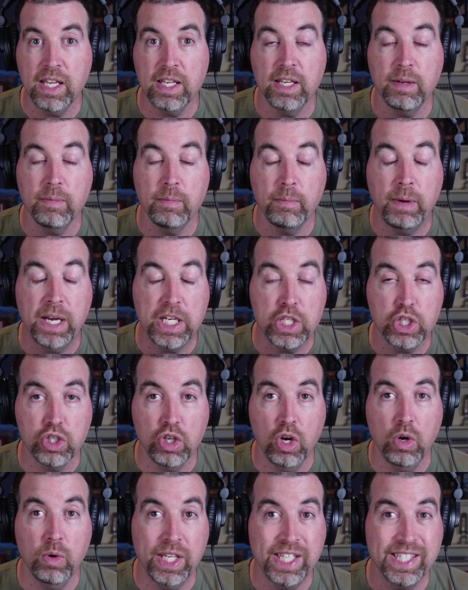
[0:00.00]
My
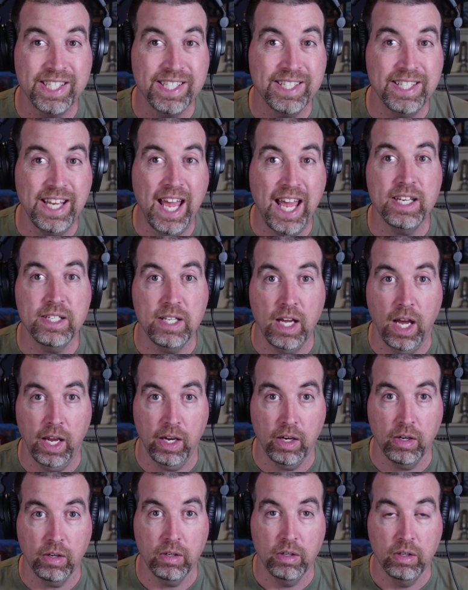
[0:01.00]
show is
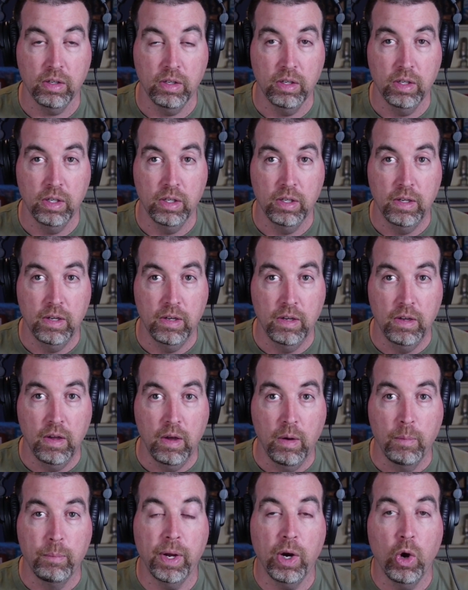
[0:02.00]
satire.
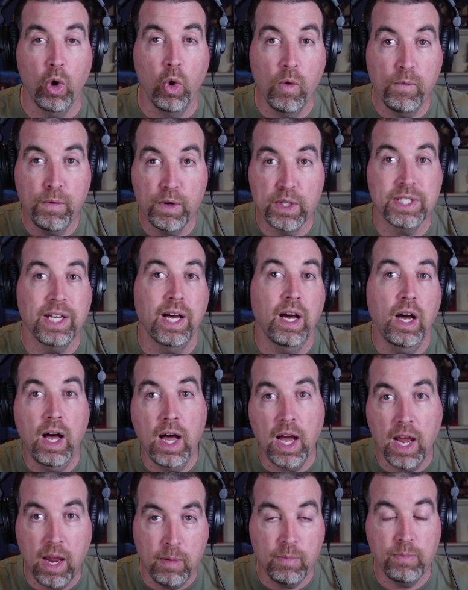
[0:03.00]
But over
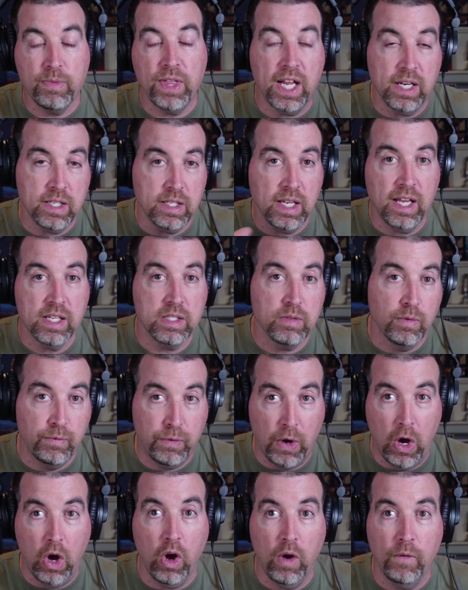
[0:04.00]
time, that has
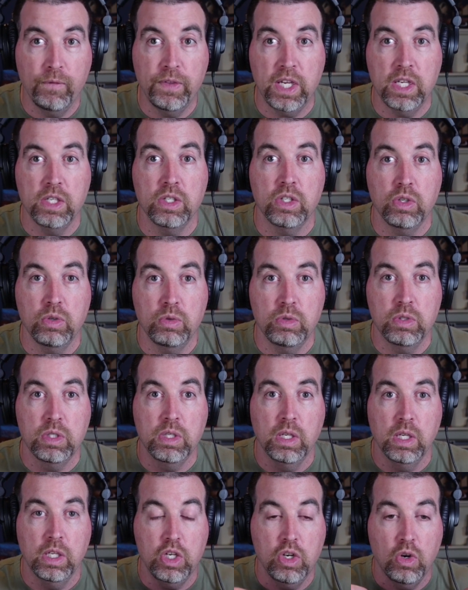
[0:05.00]
evolved into,
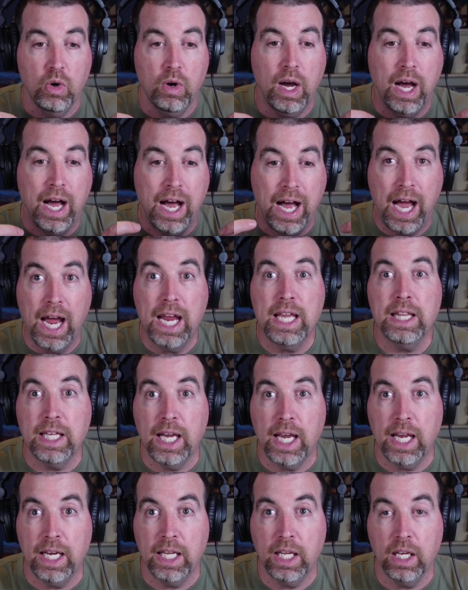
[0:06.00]

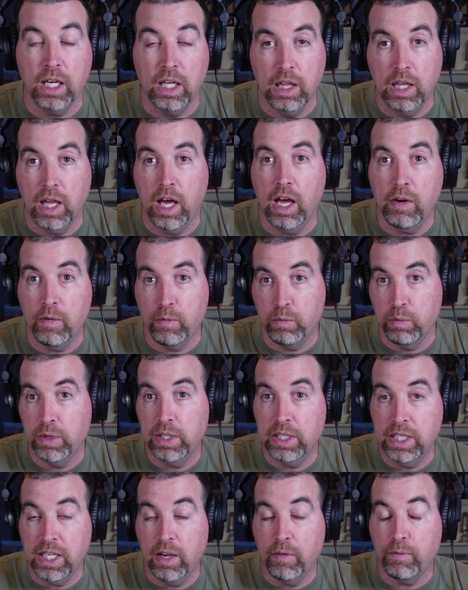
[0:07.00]
highlighting a lot of
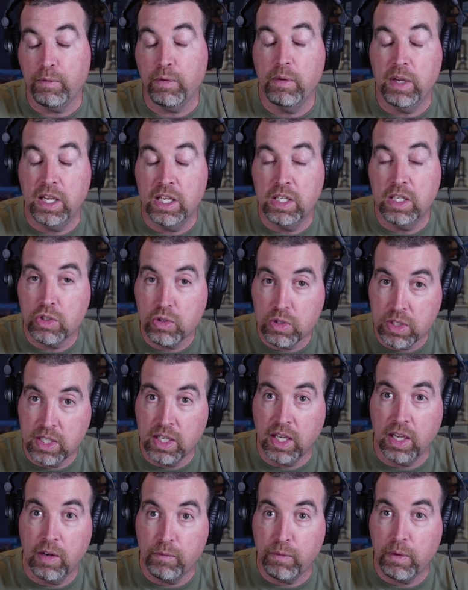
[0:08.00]
really interesting
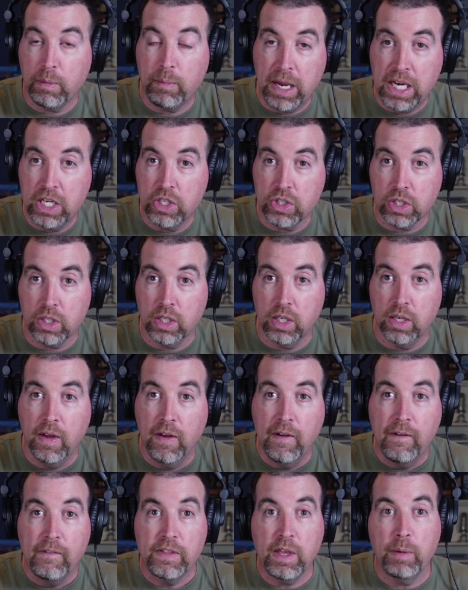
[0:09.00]
information
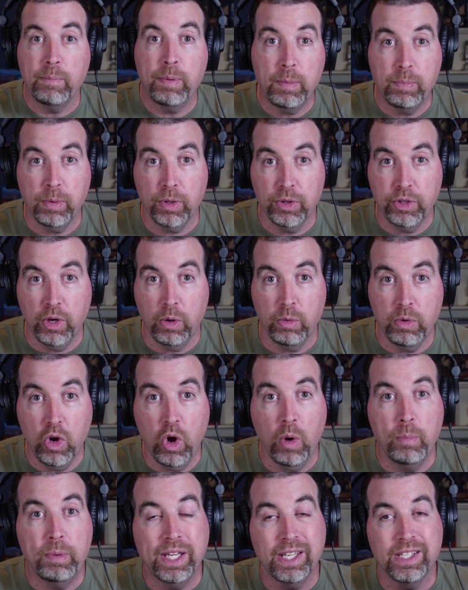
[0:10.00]
that people don't know
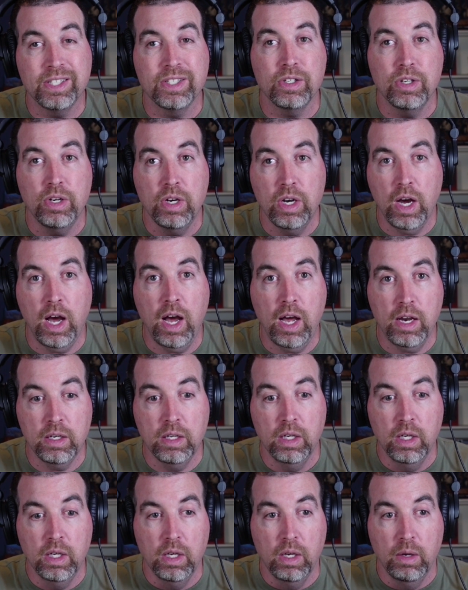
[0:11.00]
because they're not
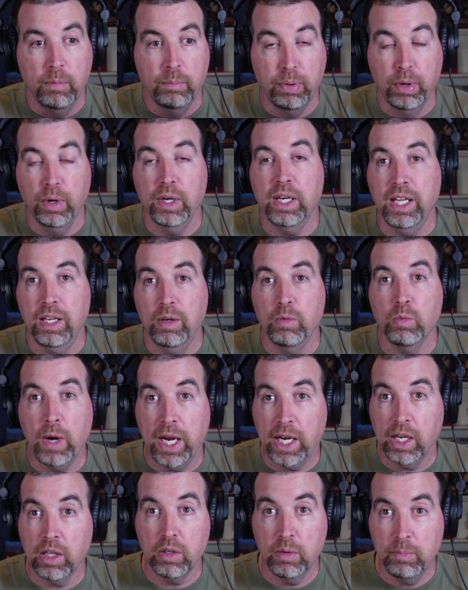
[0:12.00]
put in
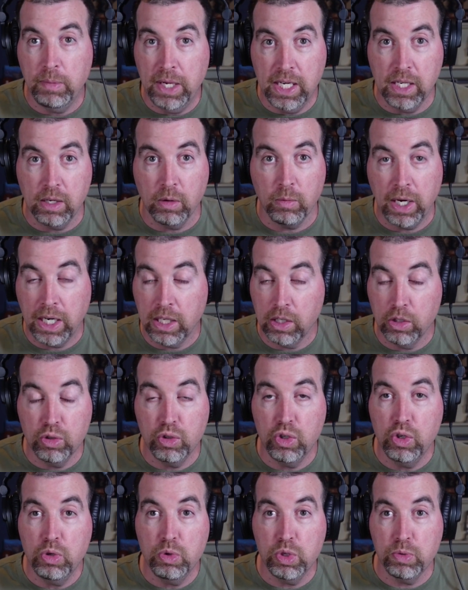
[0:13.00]
regular media, regular
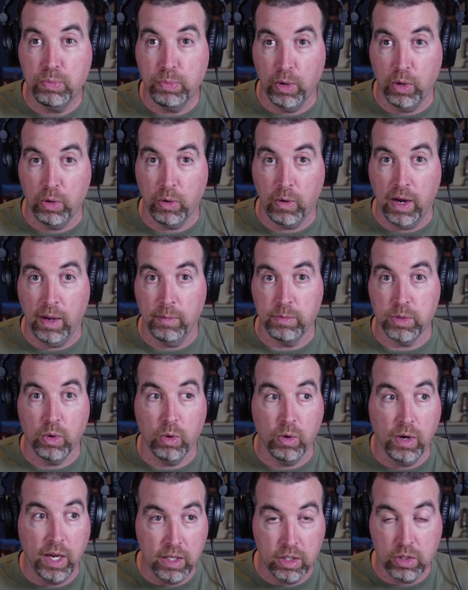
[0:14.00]
news programs
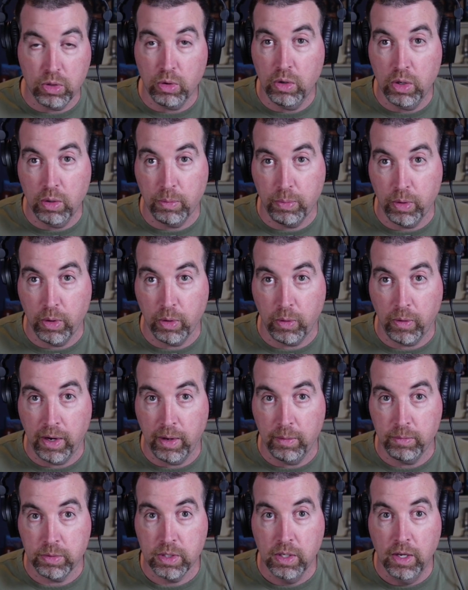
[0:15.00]
or editorial
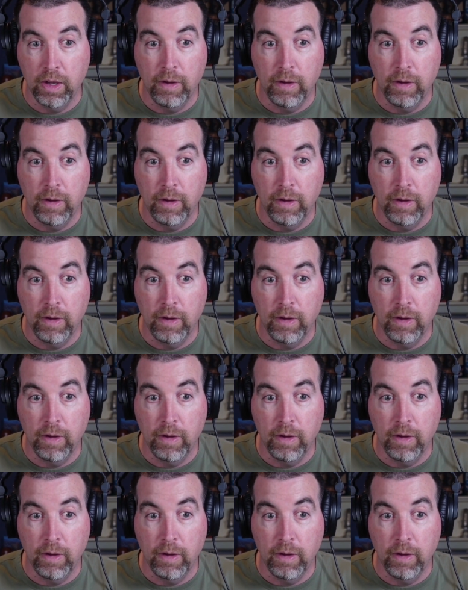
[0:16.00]
programs.